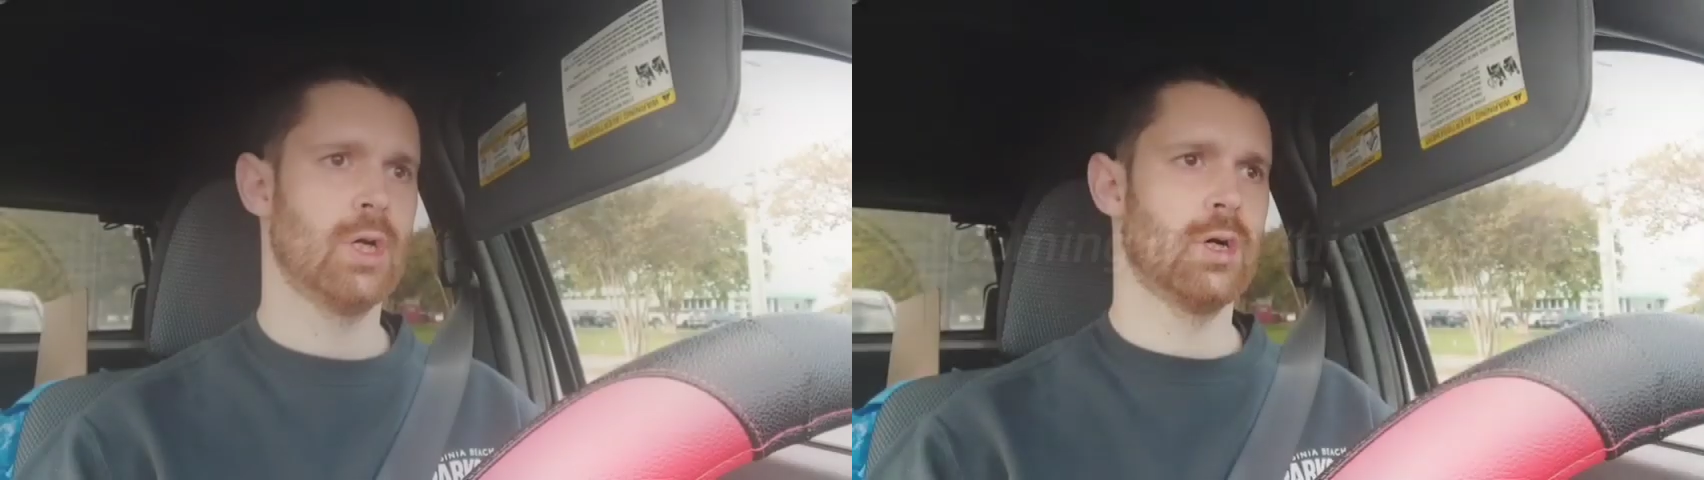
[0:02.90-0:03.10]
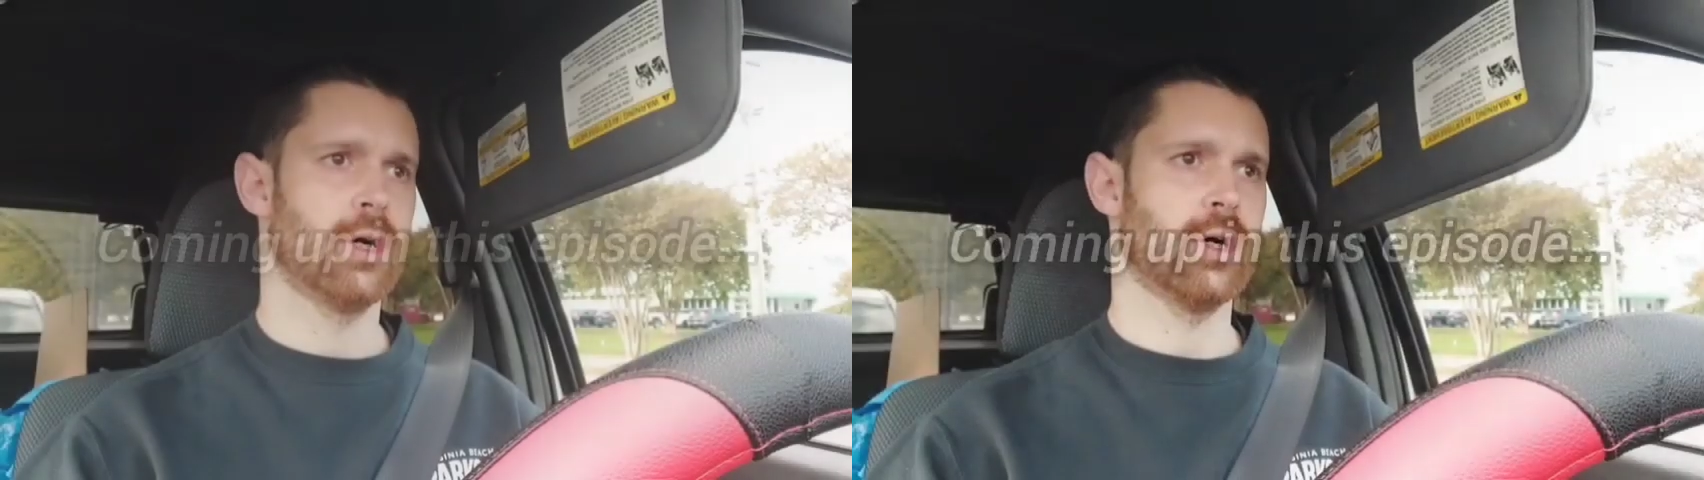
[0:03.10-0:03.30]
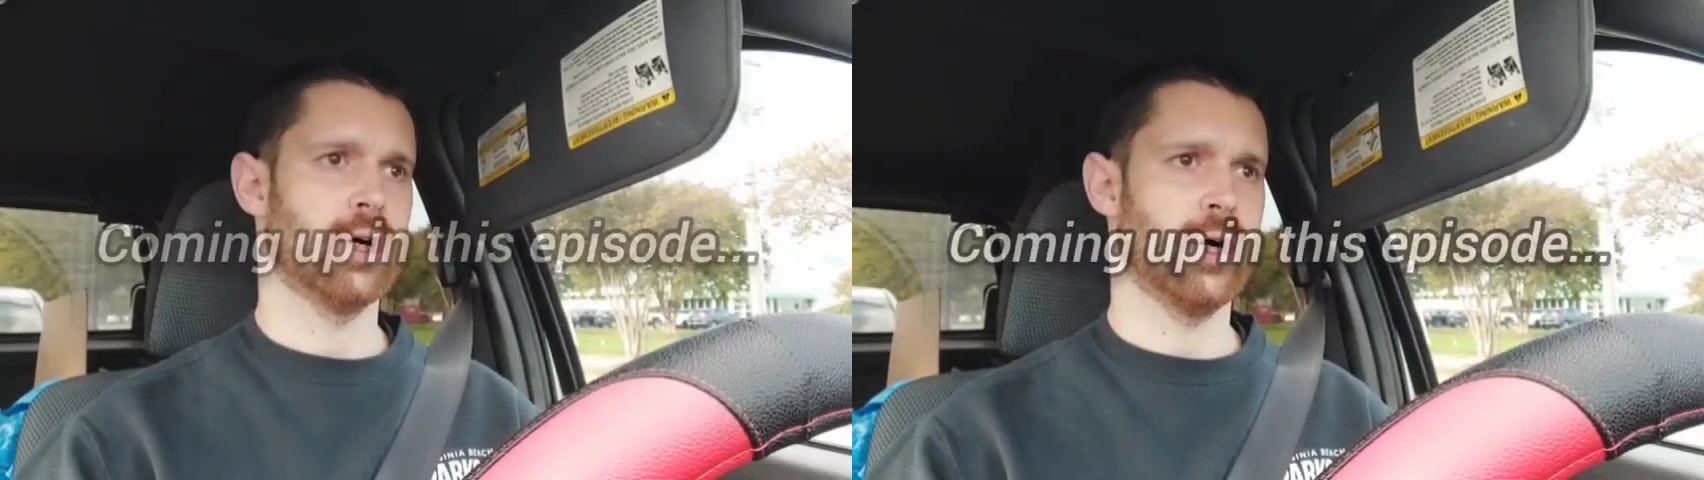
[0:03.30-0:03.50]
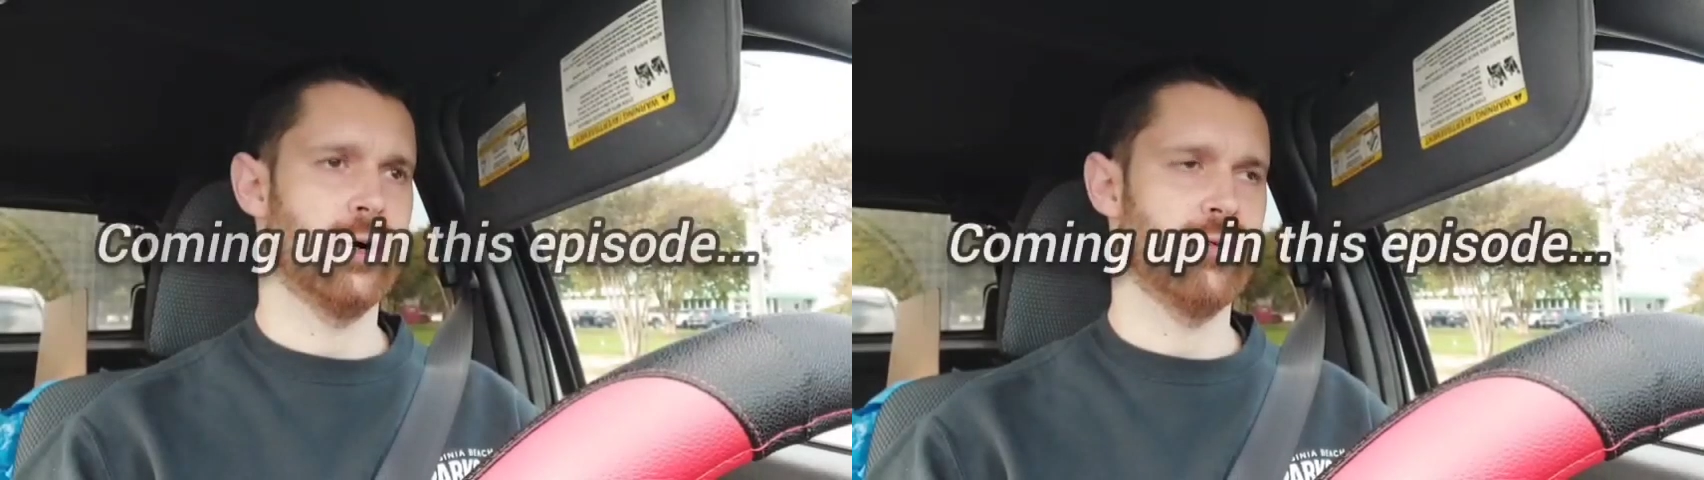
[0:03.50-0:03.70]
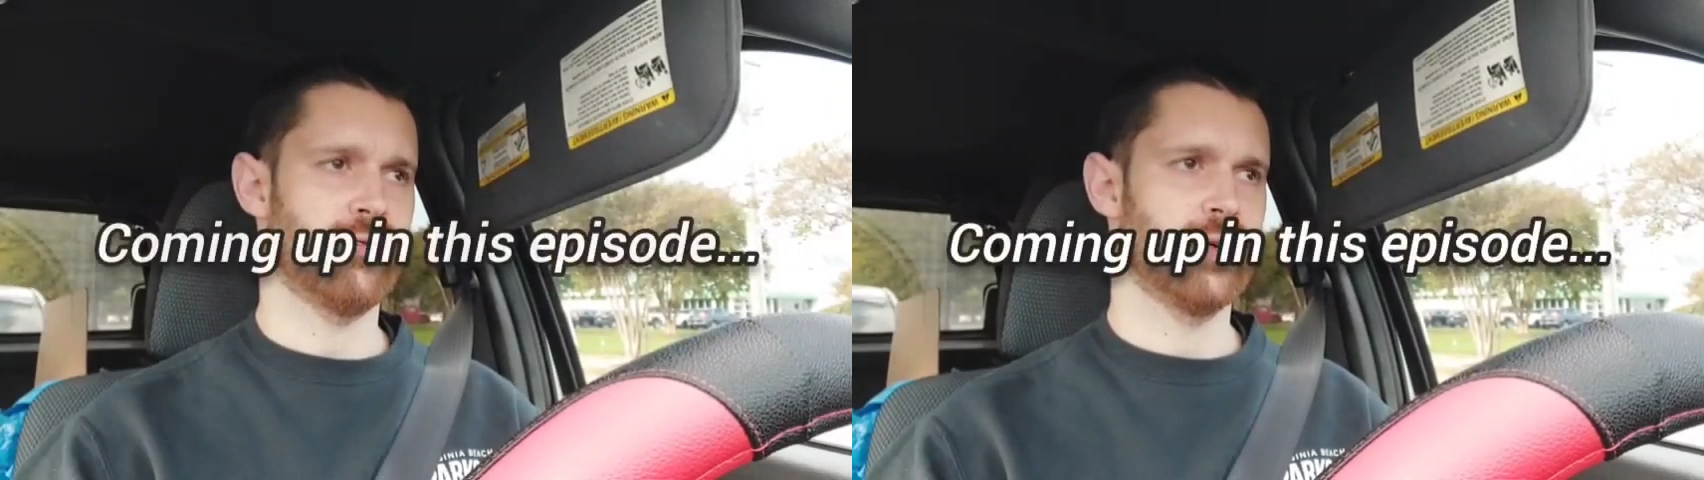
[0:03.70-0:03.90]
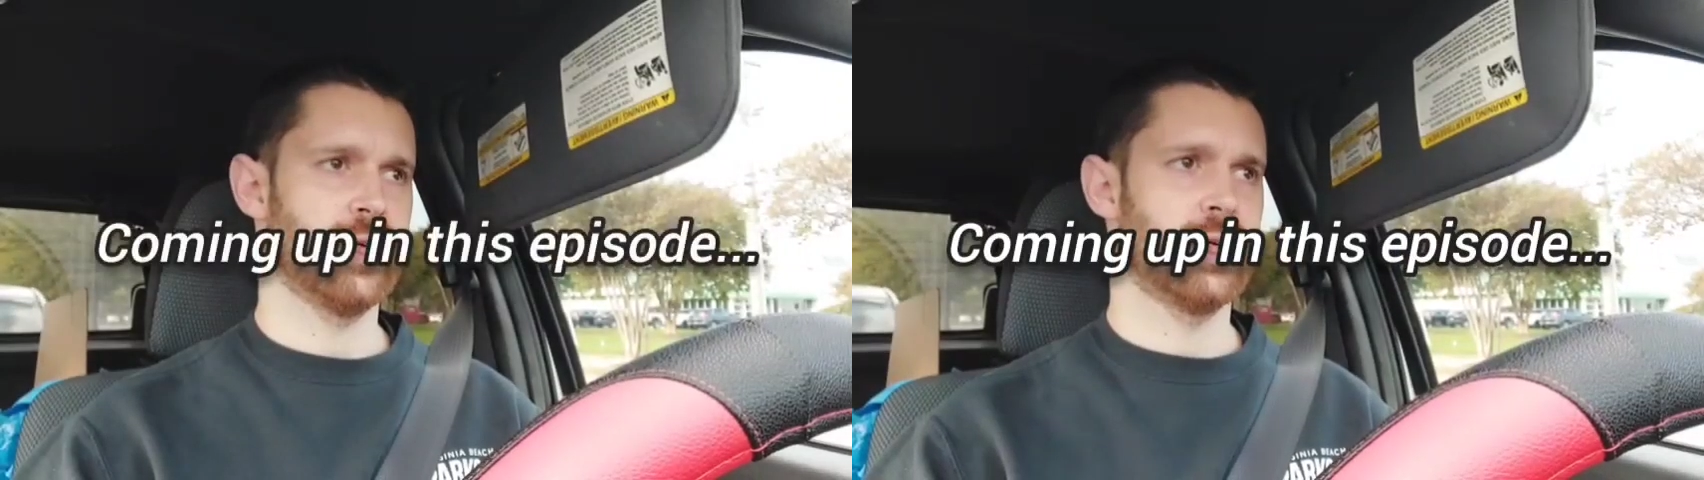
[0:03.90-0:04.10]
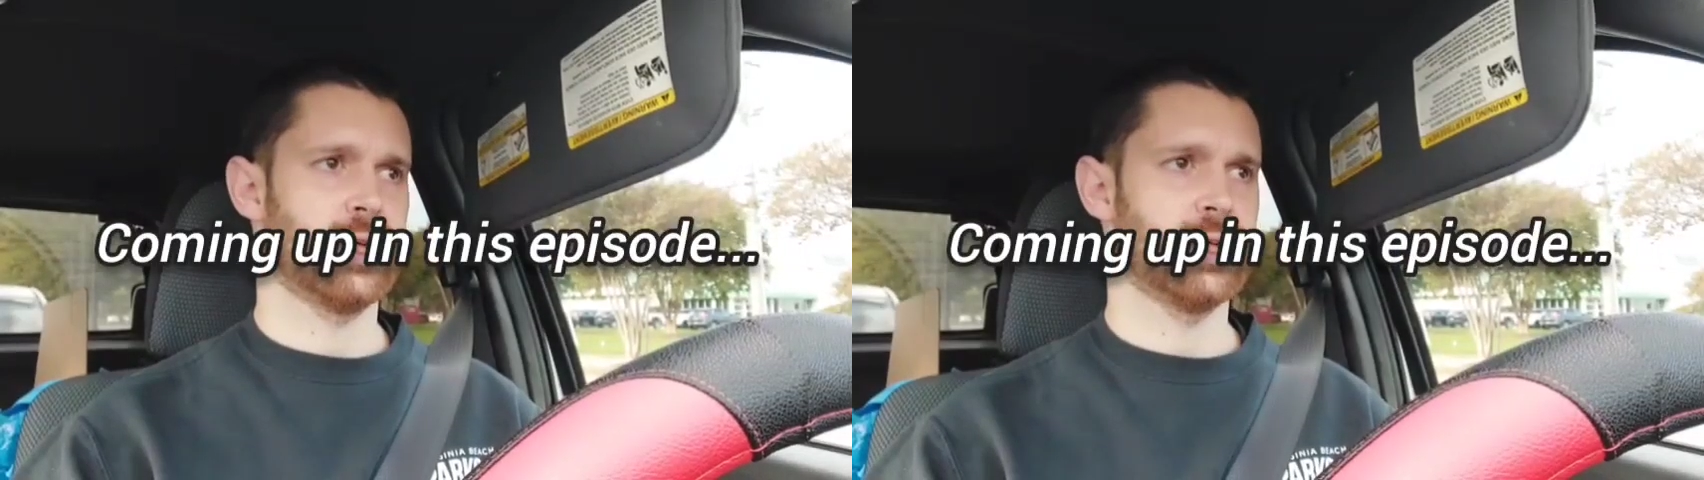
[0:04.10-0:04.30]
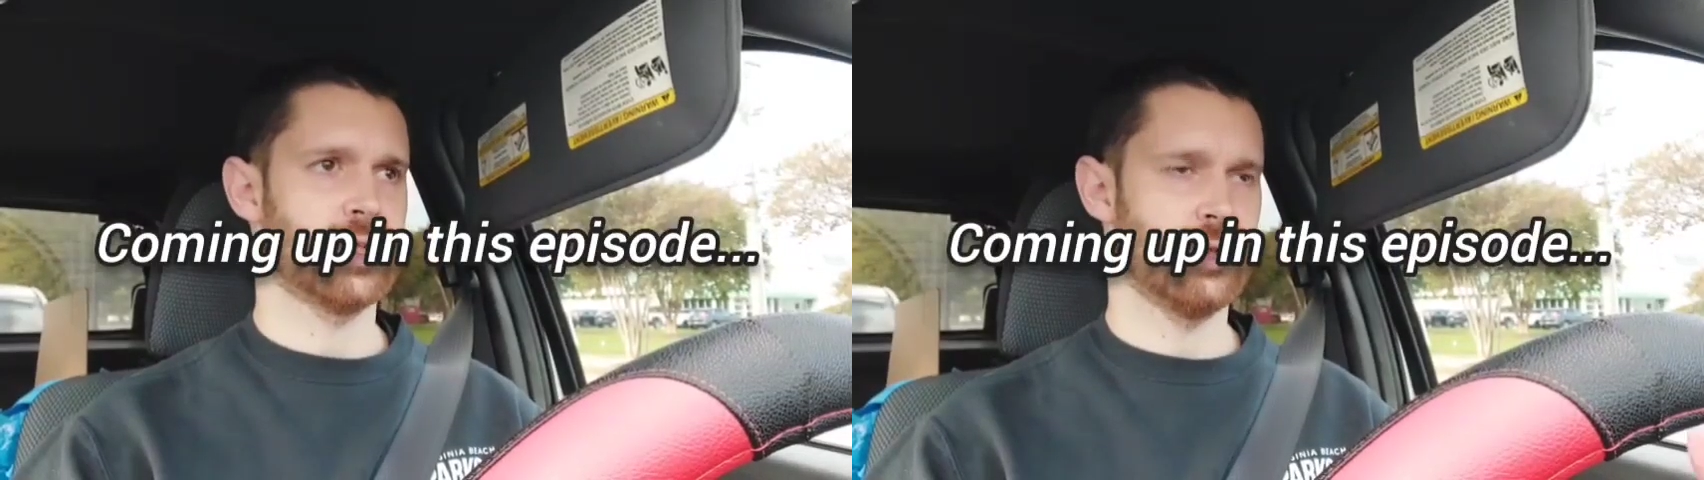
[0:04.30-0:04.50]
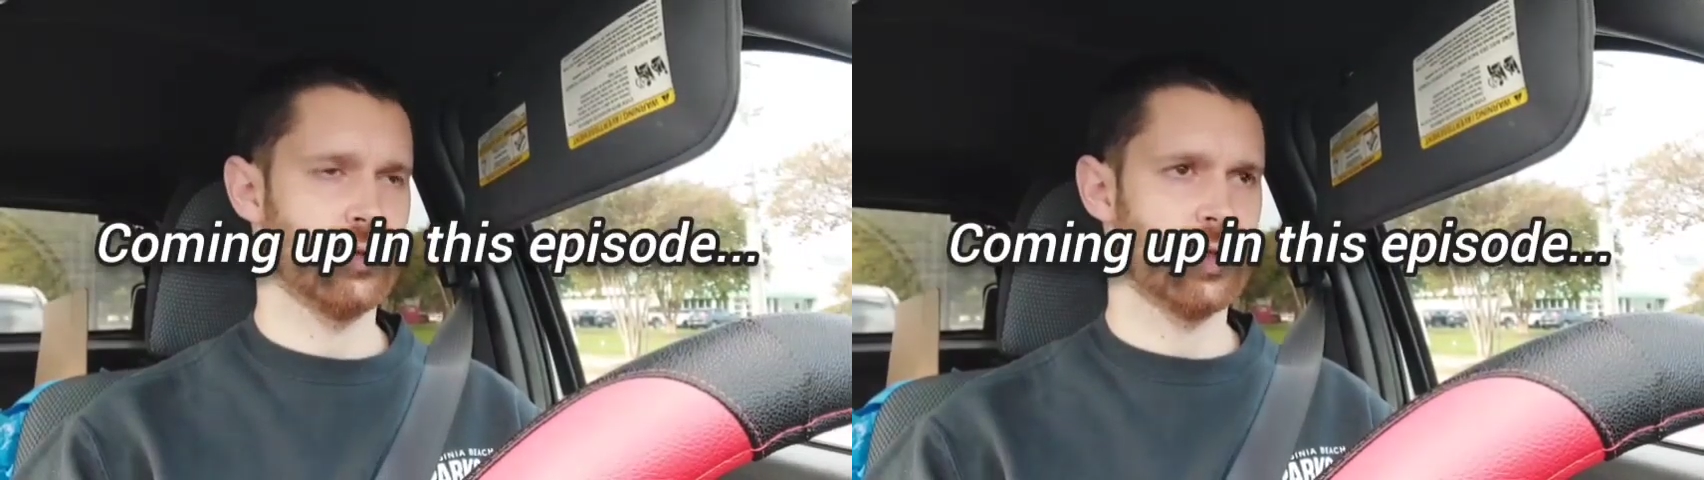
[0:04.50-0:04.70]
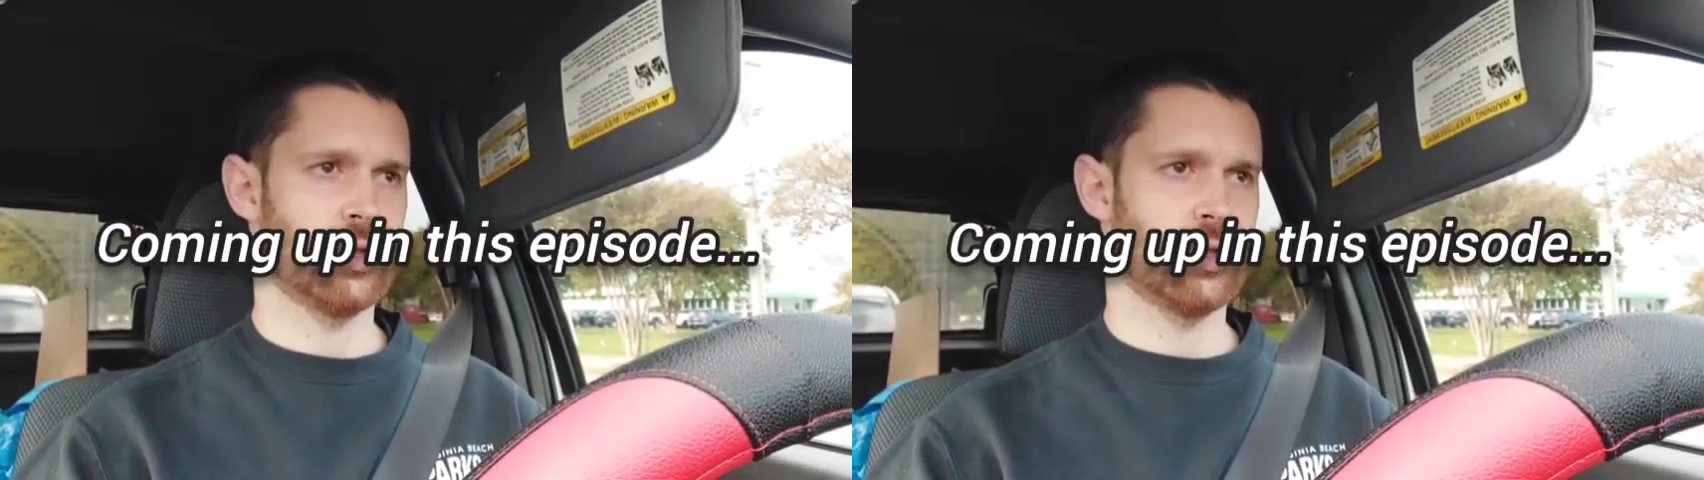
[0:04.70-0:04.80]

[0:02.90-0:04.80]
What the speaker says: of continually